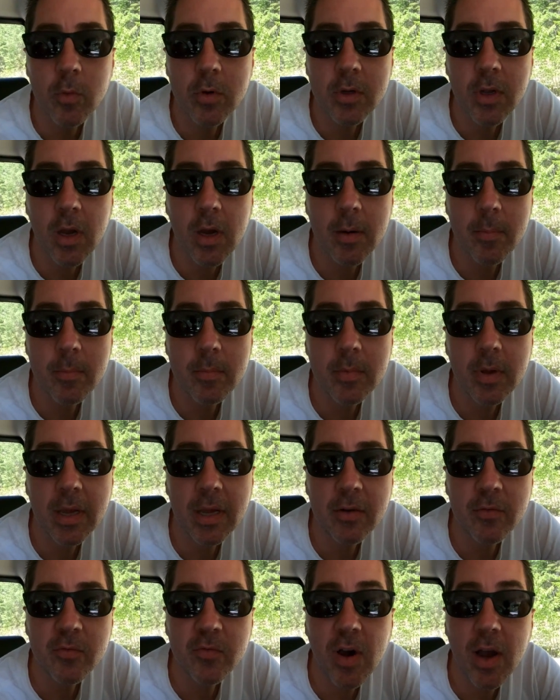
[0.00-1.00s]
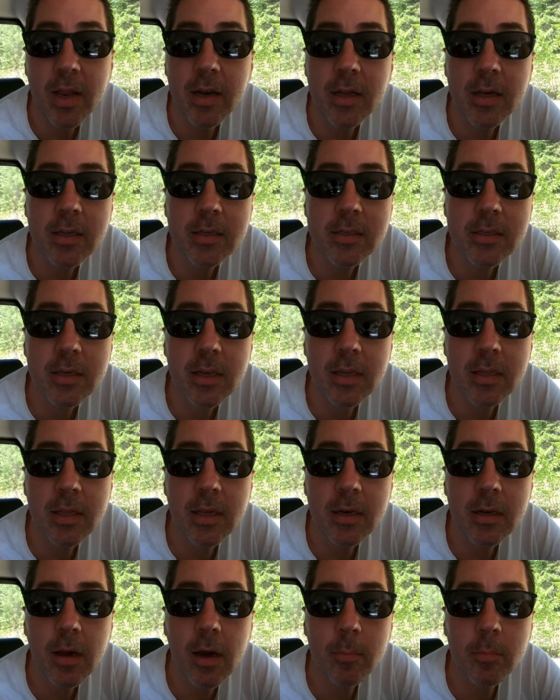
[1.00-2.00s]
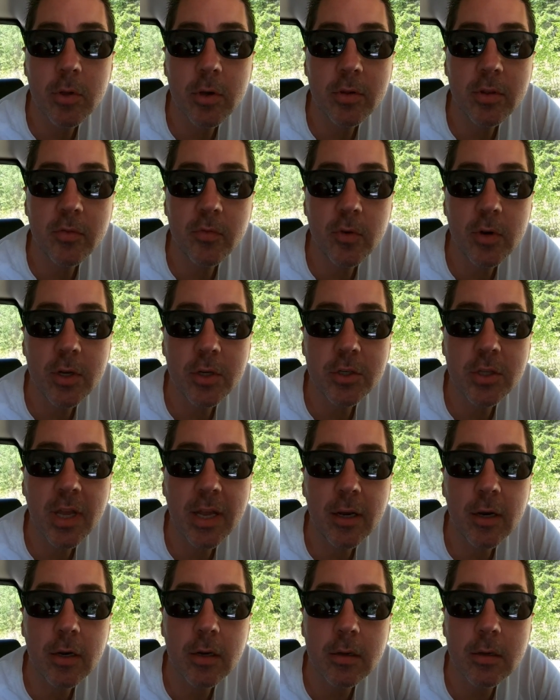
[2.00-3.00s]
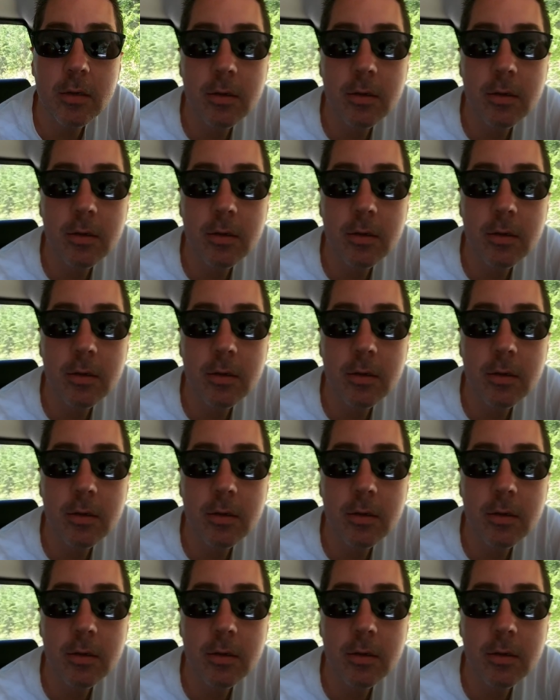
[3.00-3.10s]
will come and find us and then upload the footage later.